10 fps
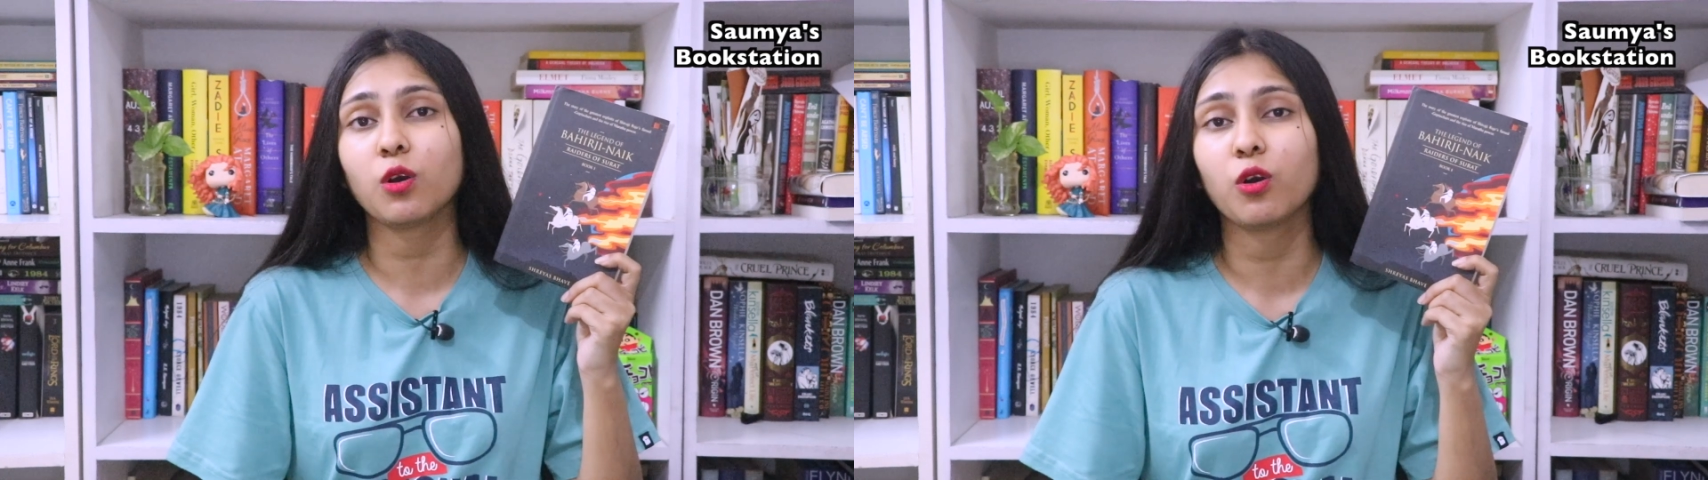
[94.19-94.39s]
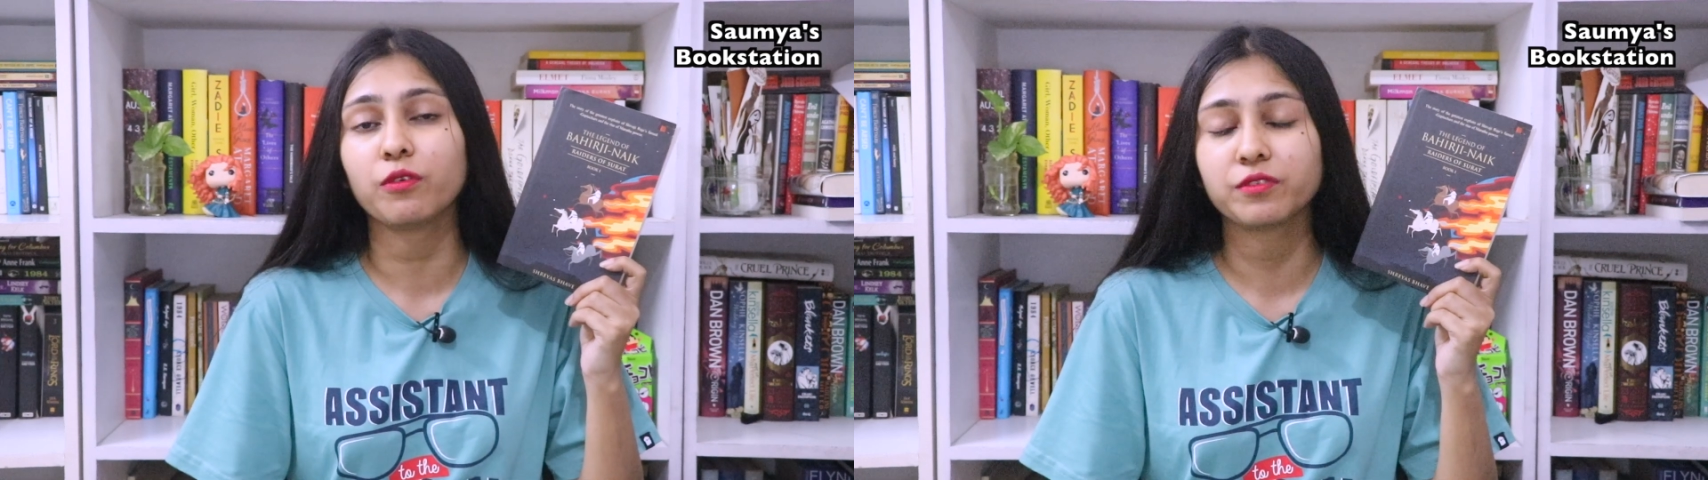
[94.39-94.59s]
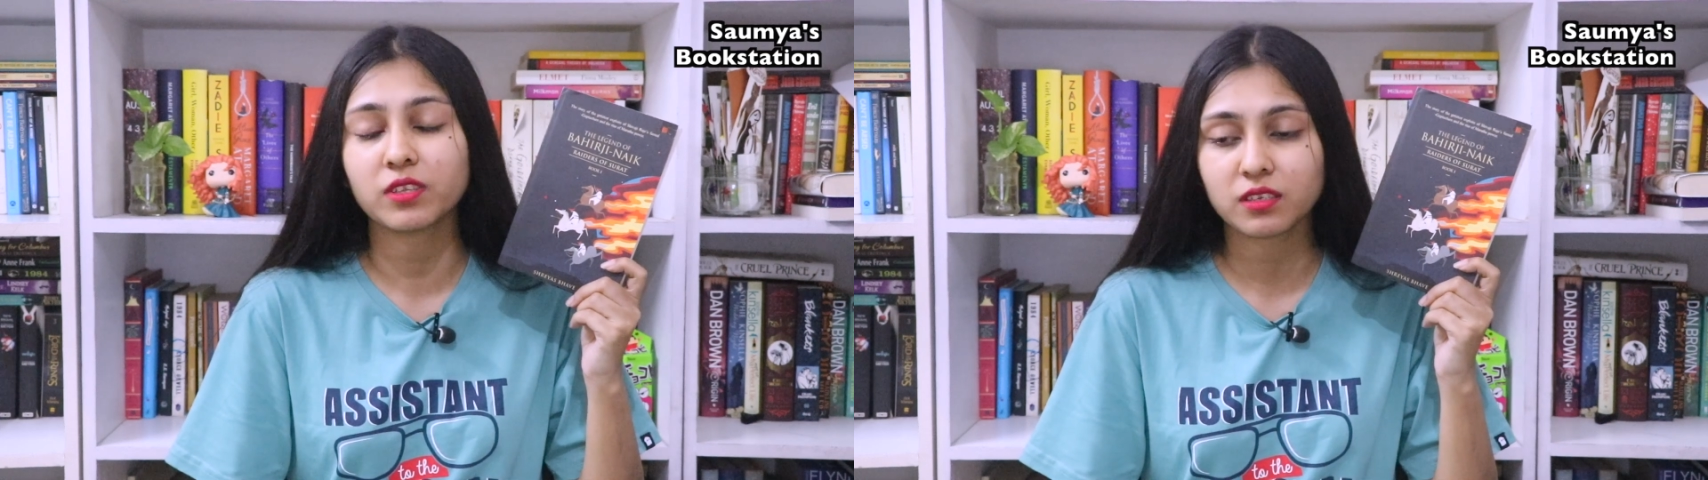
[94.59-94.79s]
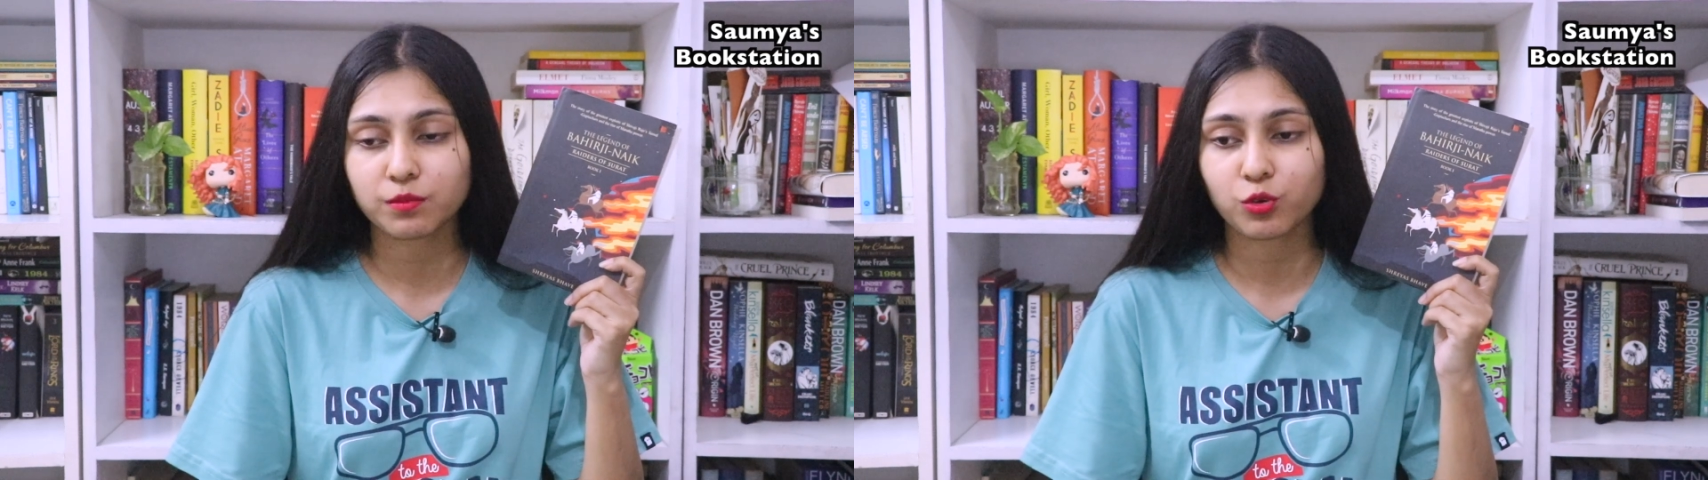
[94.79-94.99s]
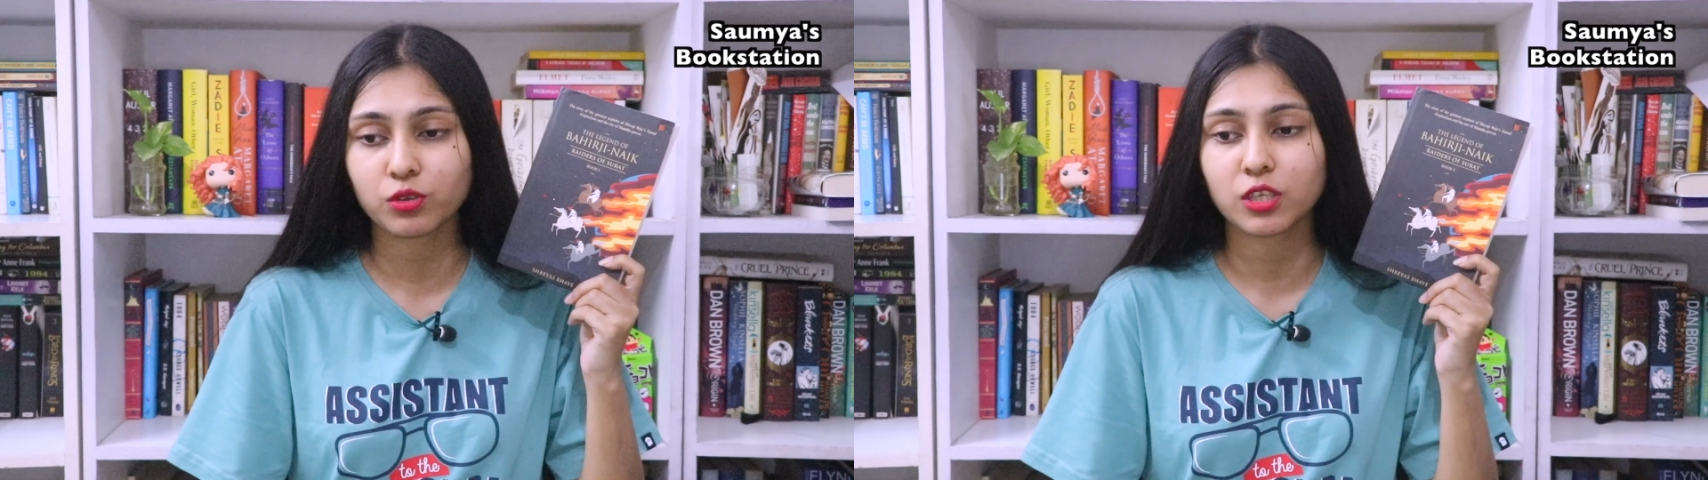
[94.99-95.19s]
of this
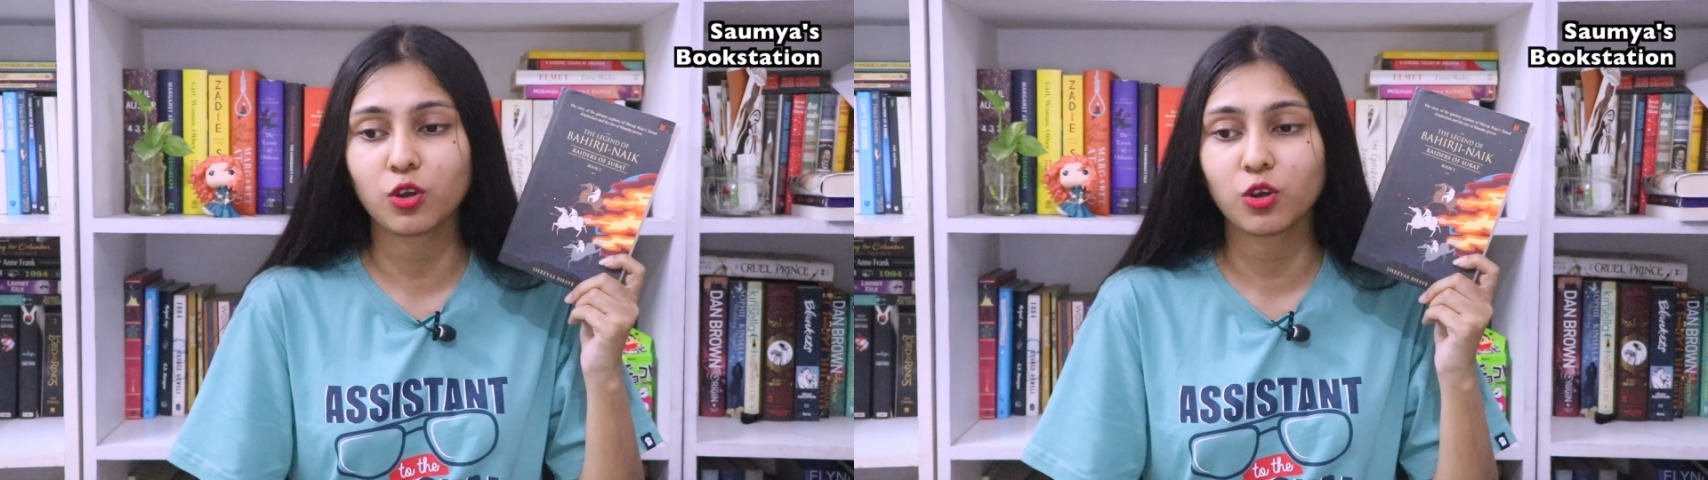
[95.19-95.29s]
book,